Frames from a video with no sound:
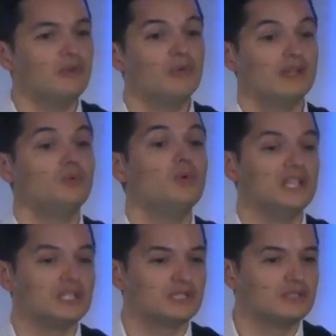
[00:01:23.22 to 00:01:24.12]
make one
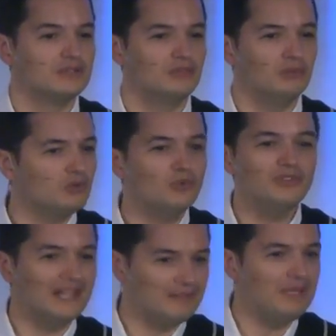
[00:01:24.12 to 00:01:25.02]
wish, what
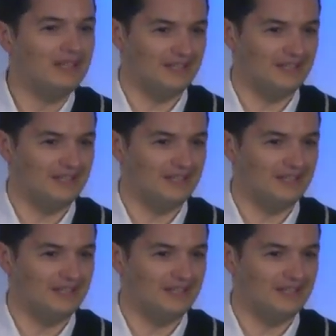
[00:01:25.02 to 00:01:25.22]
would that